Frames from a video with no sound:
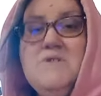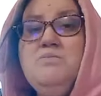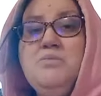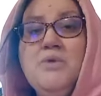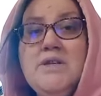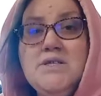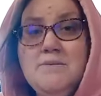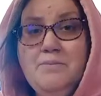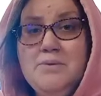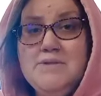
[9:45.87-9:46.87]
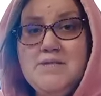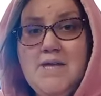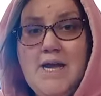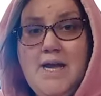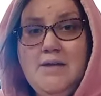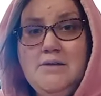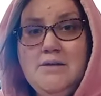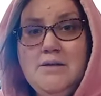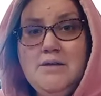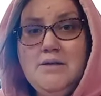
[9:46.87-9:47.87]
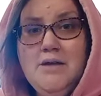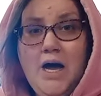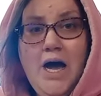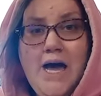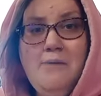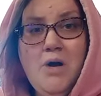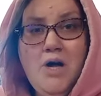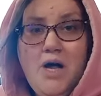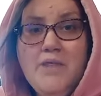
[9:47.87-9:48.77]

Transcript: It's pretty simple as that. I want